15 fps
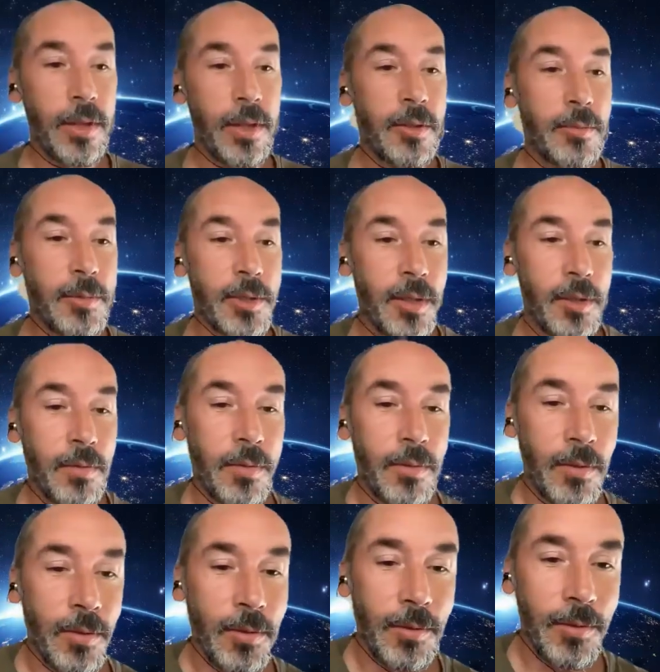you, Michelle,
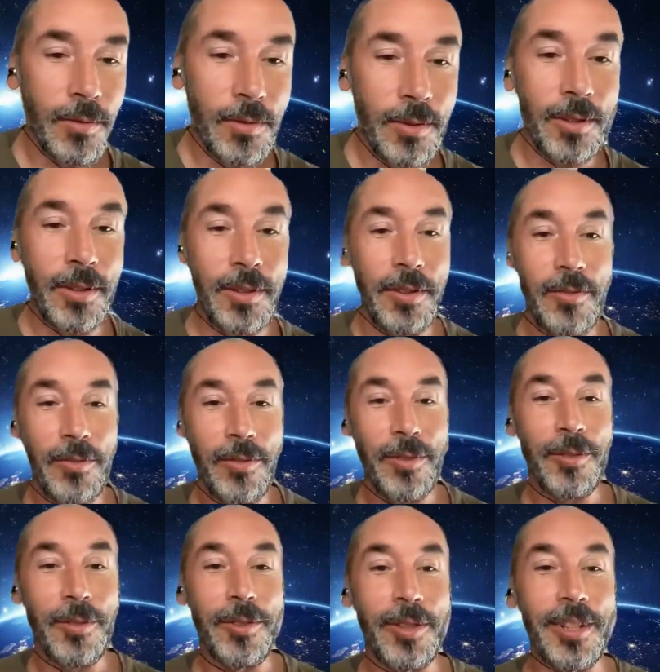for
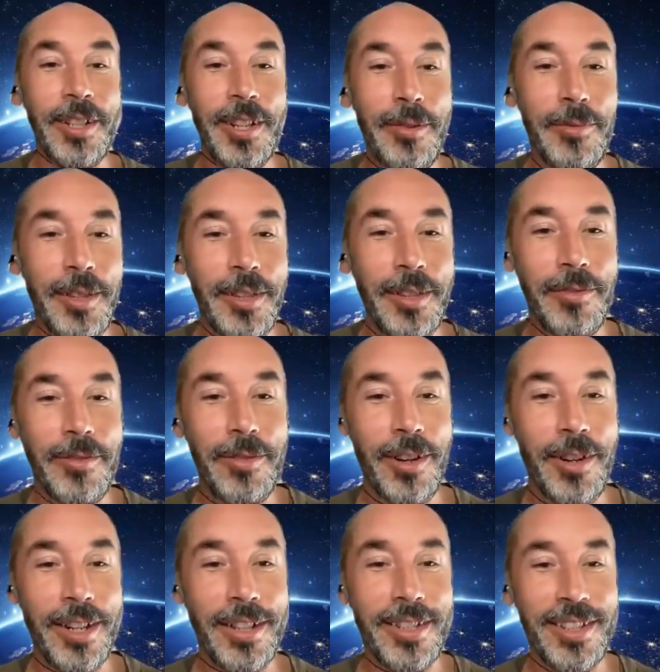doing everything for
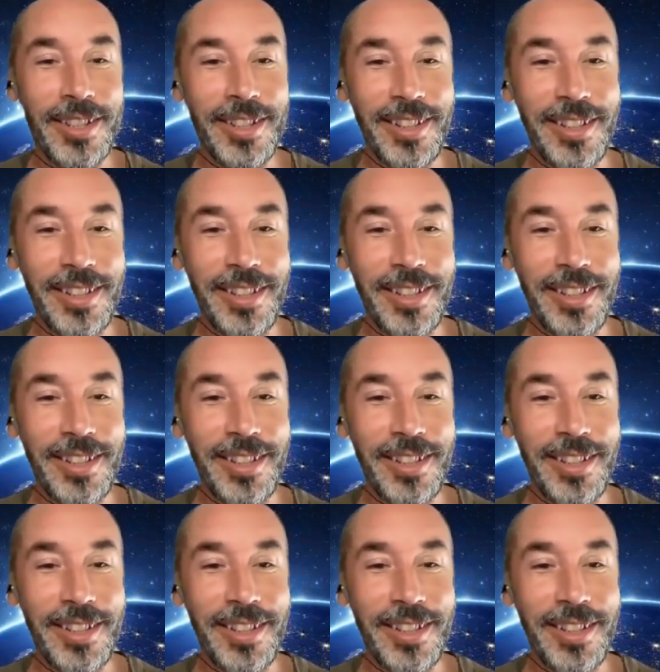us.